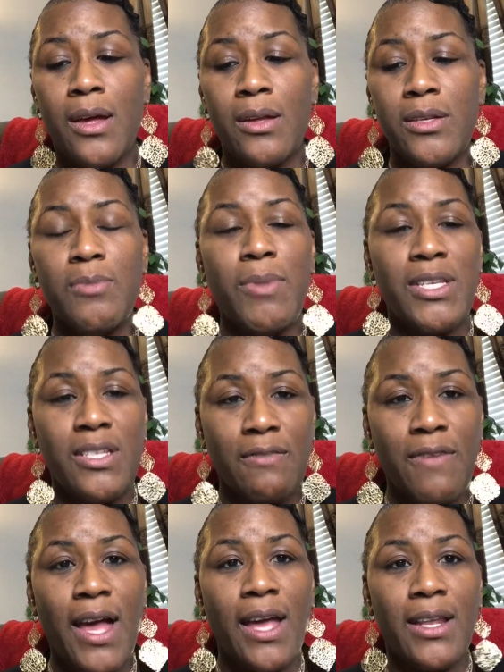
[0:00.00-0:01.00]
domestic
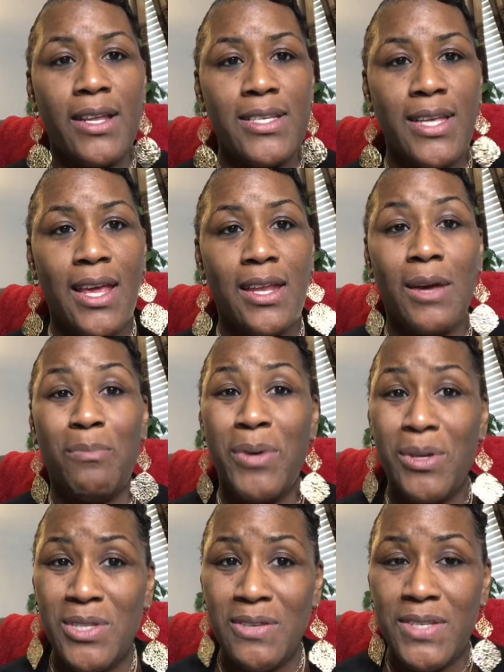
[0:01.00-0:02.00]
violence and
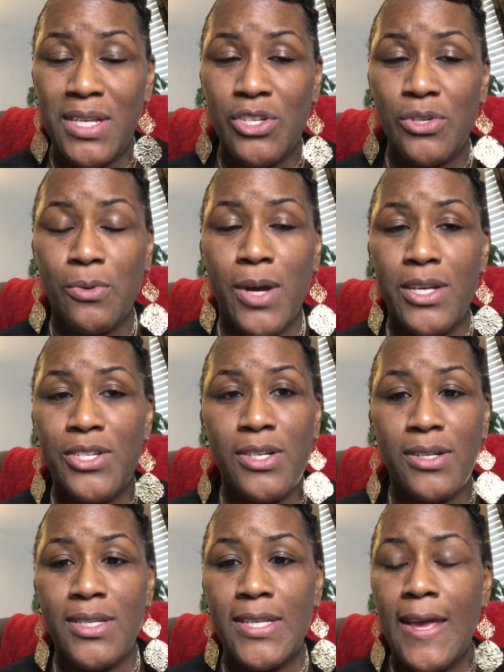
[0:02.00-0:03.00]
abusive
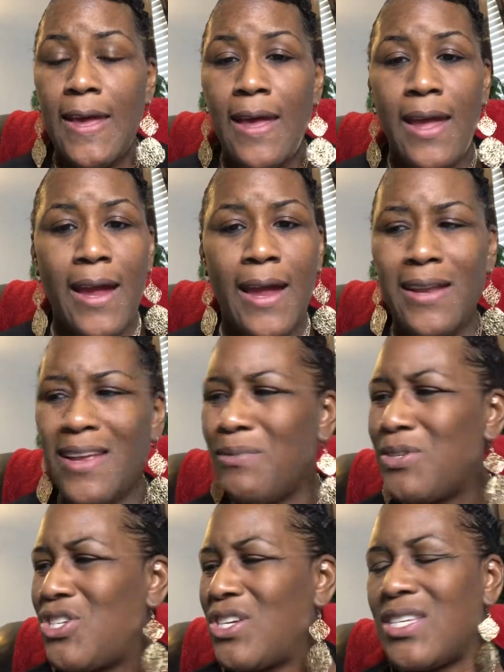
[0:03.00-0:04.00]
situations. And it
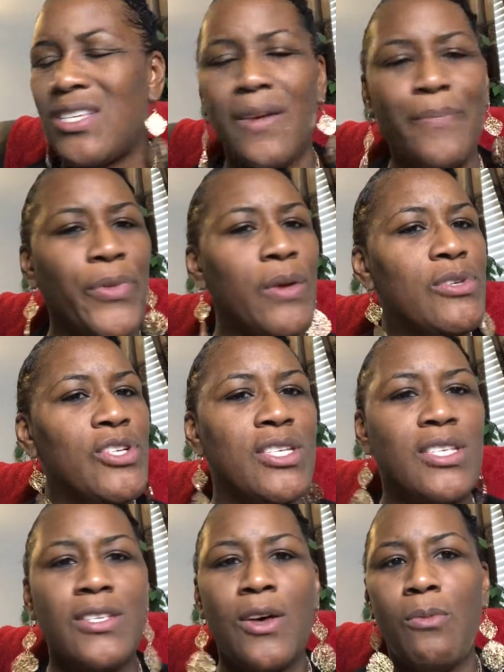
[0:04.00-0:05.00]
was
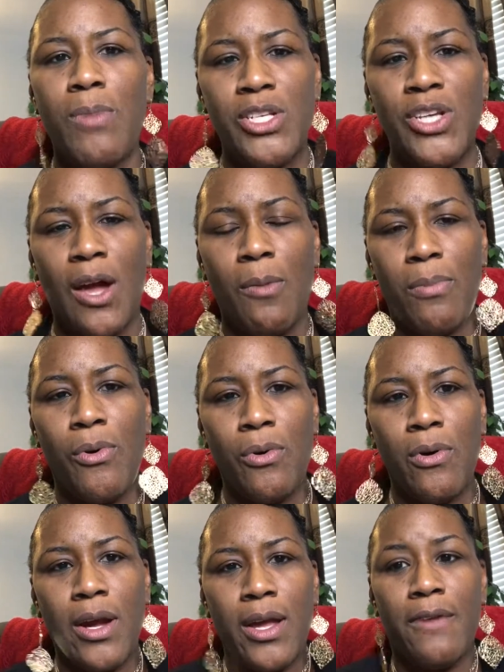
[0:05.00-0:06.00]
just so much
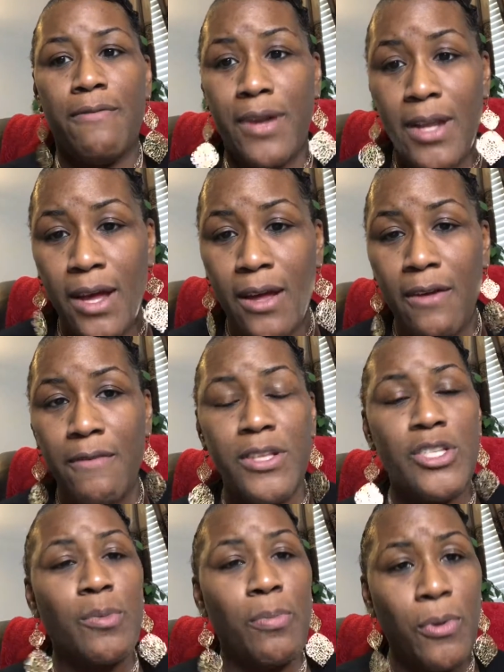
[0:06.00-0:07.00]
outpouring of love
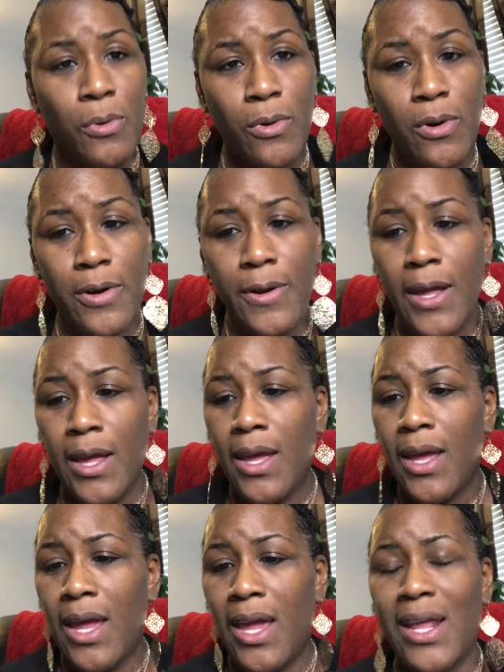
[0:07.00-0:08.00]
and support.
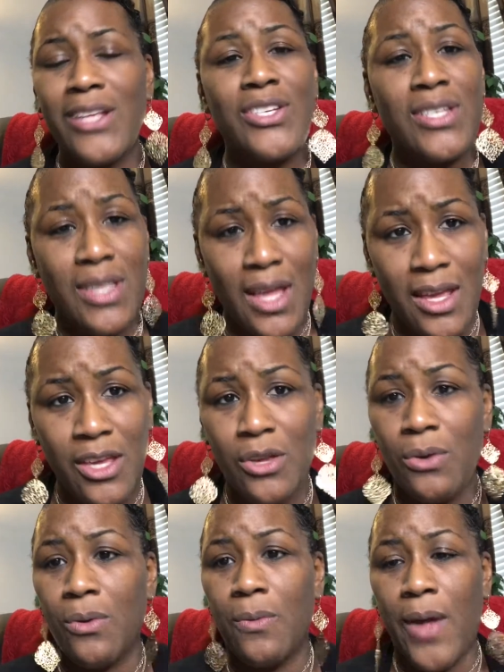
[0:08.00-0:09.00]
And I just thank
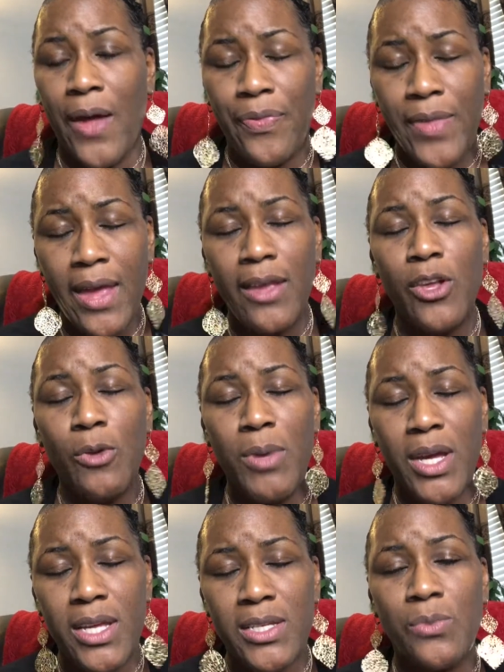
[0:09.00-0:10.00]
you. I thank you
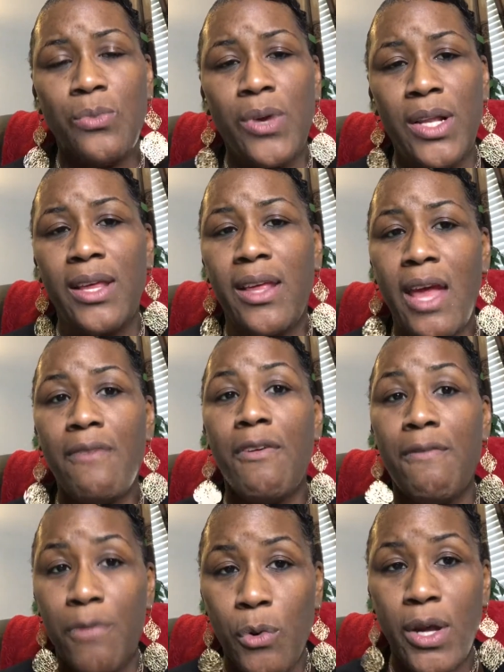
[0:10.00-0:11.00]
because it really gave
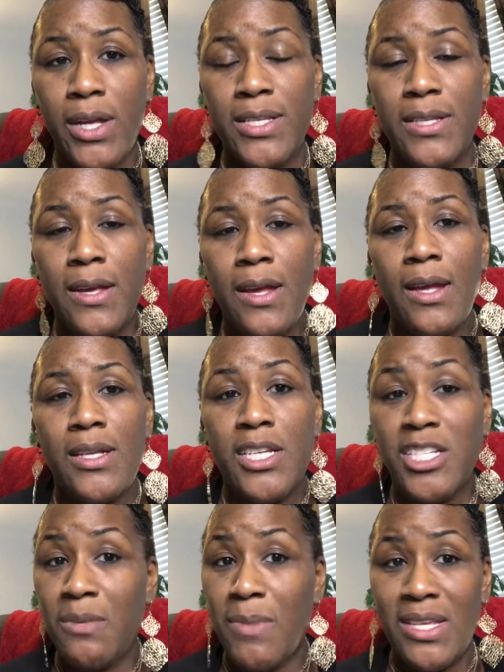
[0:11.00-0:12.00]
a voice
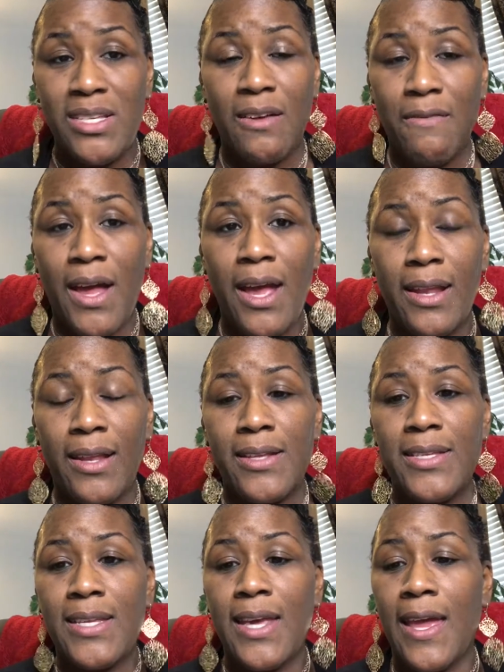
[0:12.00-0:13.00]
to domestic
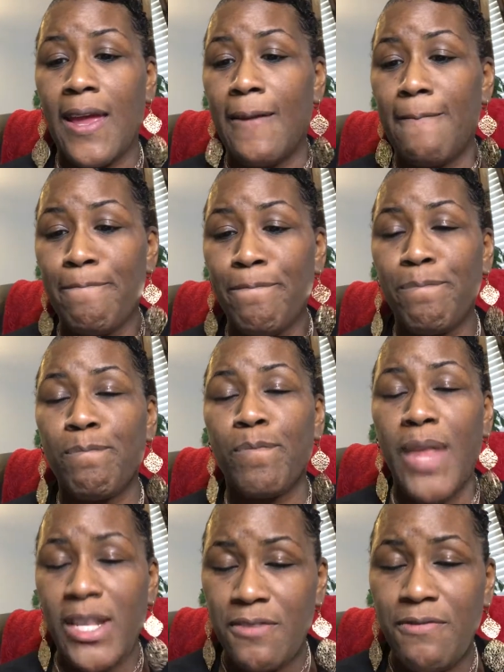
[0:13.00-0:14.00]
violence, and
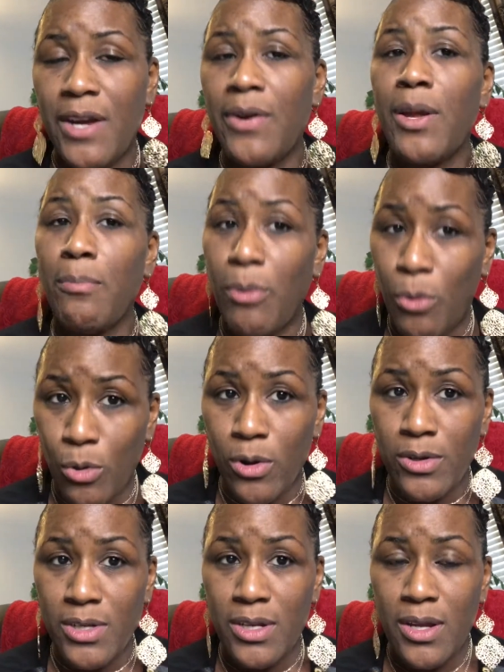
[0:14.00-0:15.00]
that's very
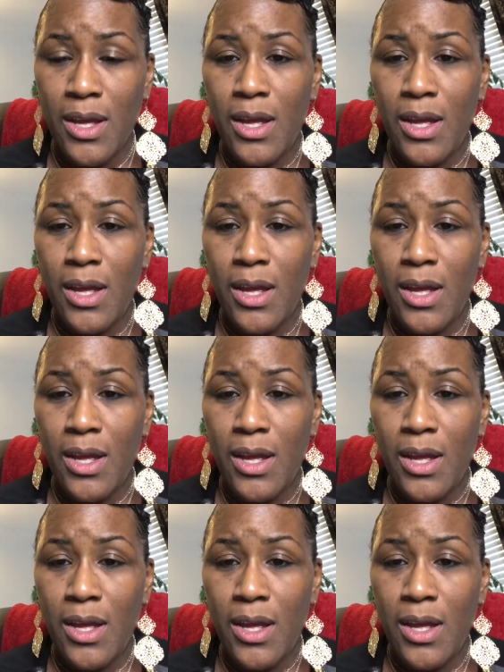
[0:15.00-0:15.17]
important.